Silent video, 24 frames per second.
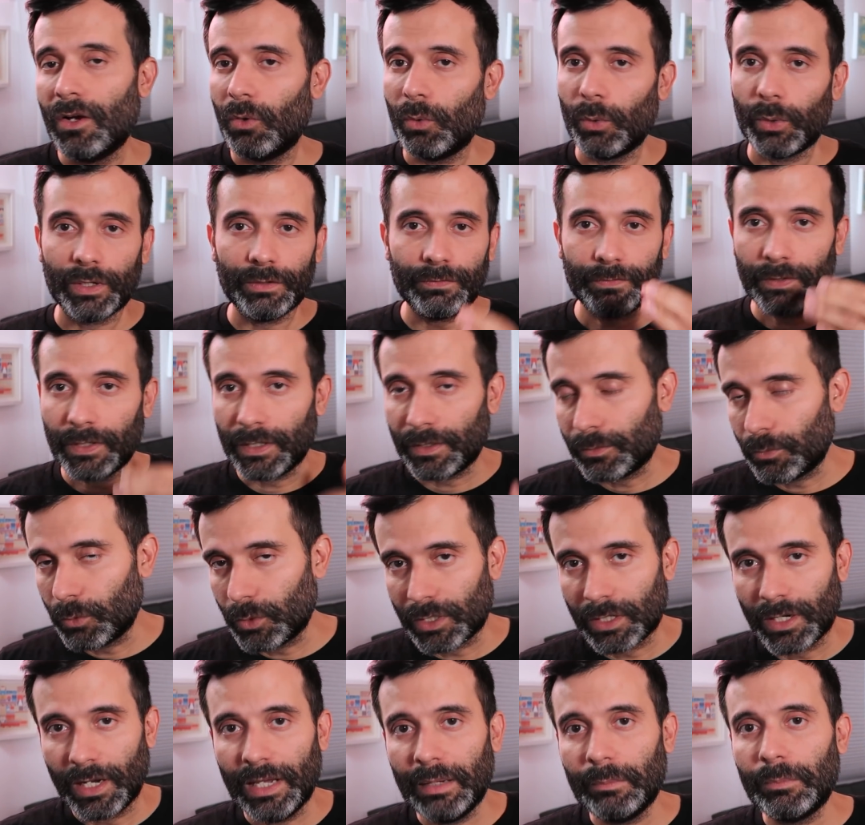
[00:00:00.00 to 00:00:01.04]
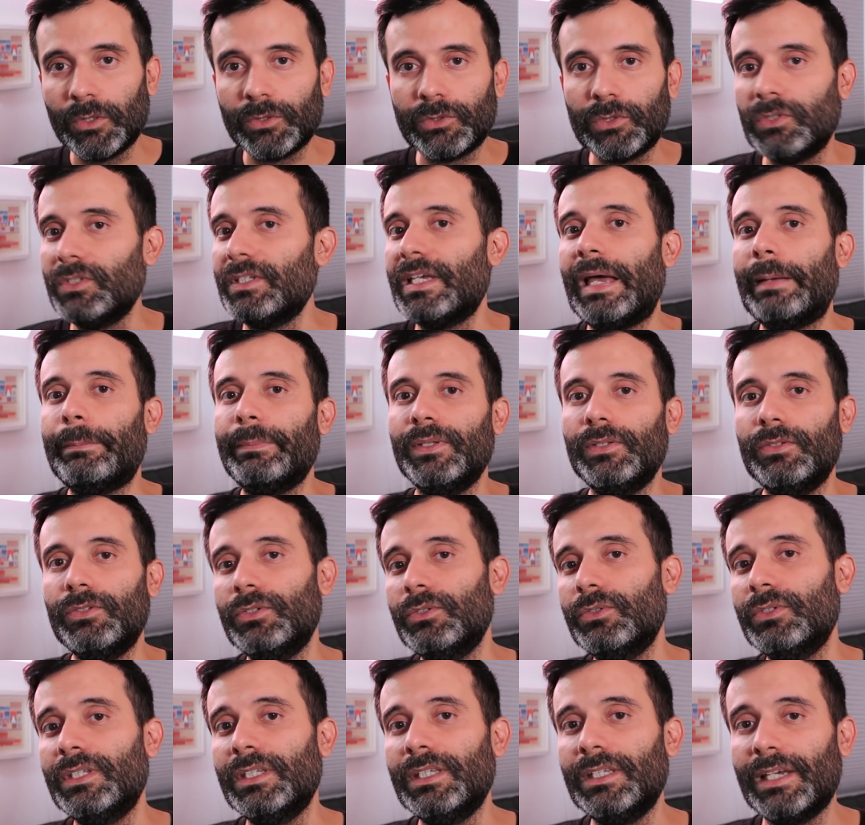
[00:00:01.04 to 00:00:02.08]
or if they were able to tap
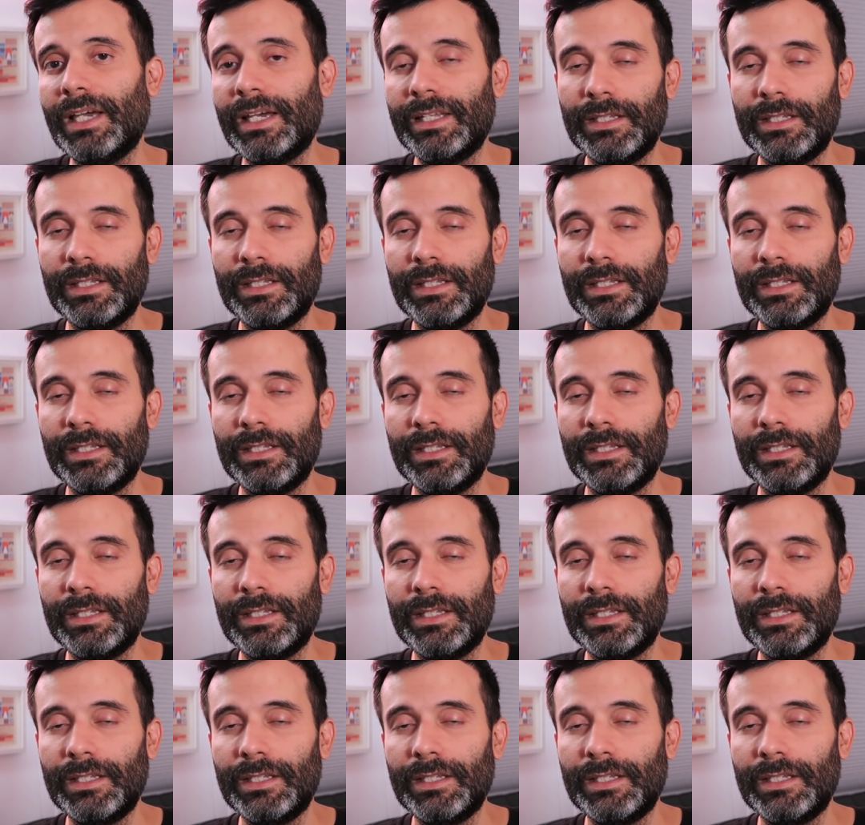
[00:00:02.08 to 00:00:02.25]
into the